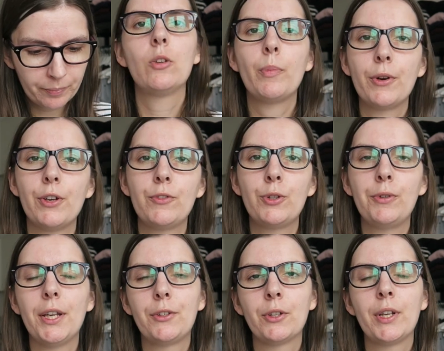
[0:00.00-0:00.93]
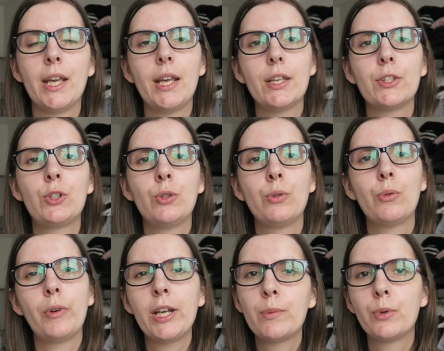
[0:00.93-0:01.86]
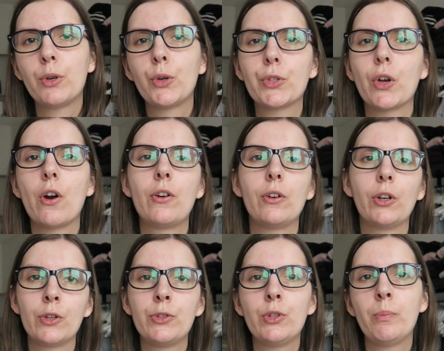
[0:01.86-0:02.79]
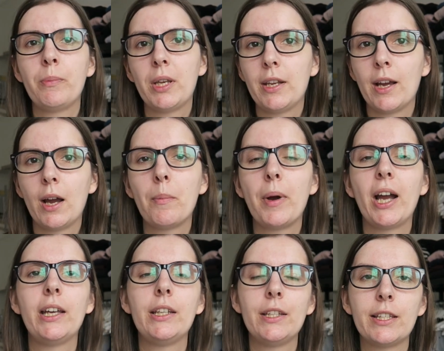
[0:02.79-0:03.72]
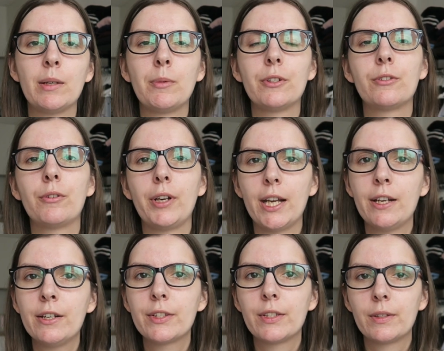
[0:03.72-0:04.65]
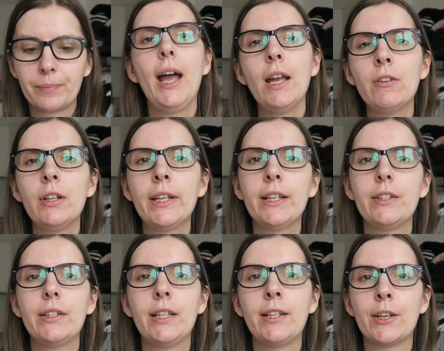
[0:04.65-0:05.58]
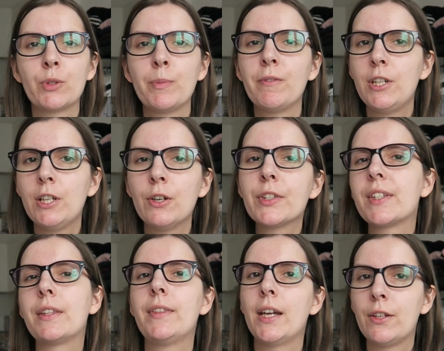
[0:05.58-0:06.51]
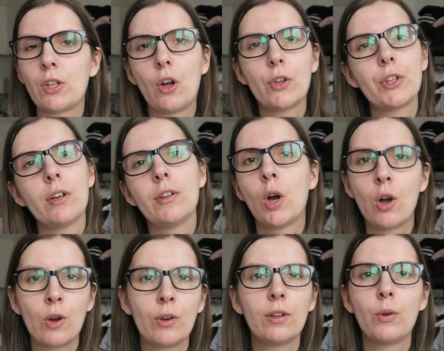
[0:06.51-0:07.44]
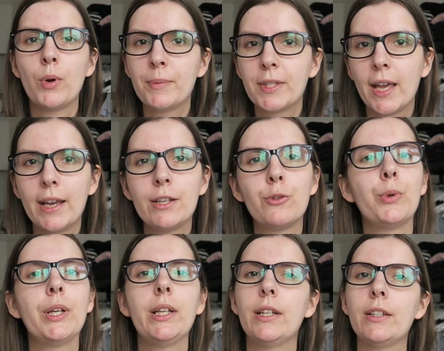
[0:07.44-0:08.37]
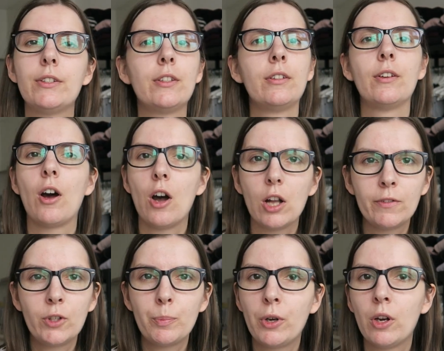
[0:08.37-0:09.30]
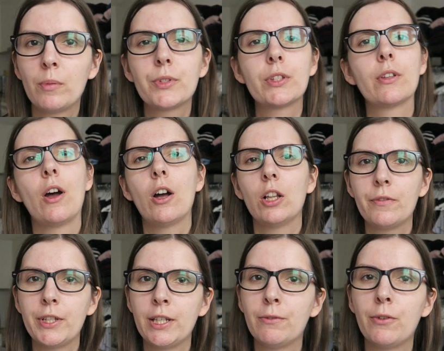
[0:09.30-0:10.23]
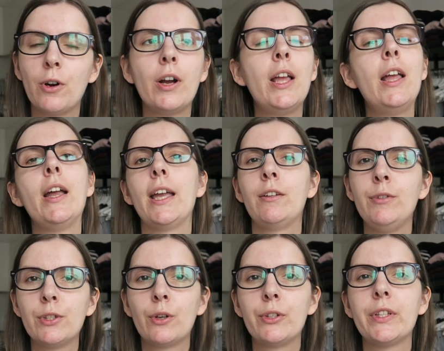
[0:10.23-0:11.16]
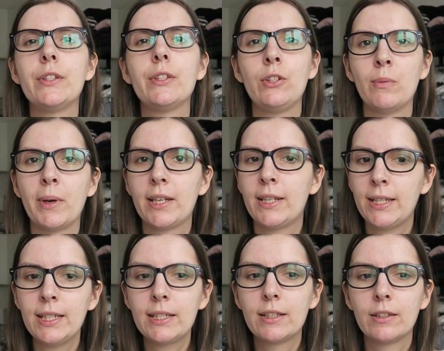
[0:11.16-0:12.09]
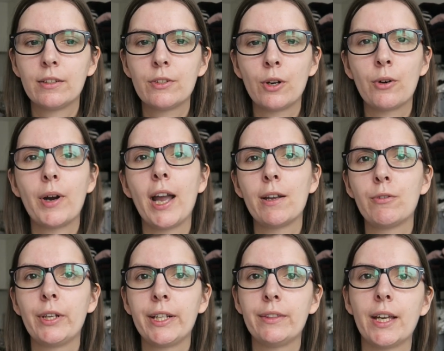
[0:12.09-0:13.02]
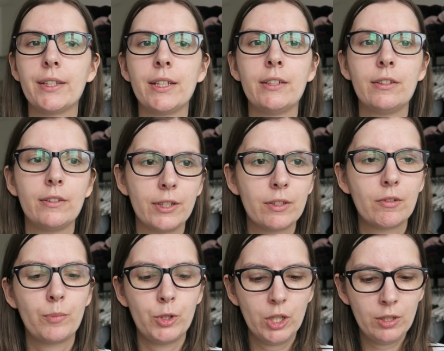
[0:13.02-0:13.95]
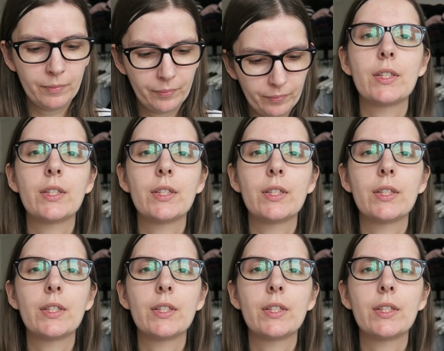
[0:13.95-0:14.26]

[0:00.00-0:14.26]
The point of the readathon is to read books or consume media by disabled creators. I will link the announcement videos, and there is also a whole website with all of the prompts, all of the info and resources you might need, so I will link that in the description.